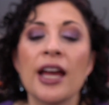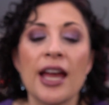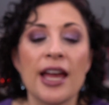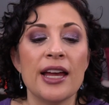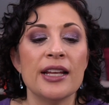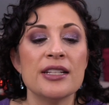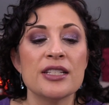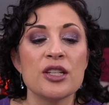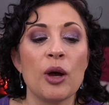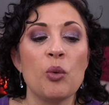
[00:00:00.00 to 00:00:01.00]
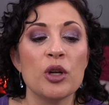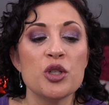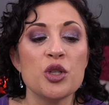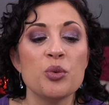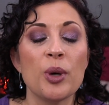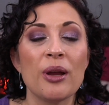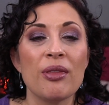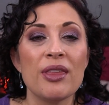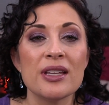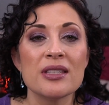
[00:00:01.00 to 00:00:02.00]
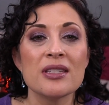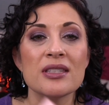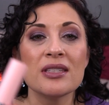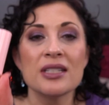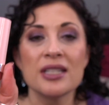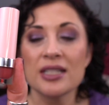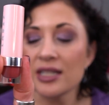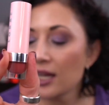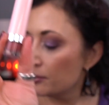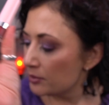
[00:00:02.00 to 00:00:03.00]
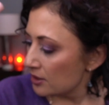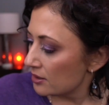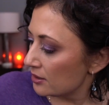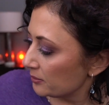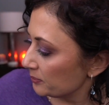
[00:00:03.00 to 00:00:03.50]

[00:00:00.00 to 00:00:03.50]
And so I want to wear this 10 times.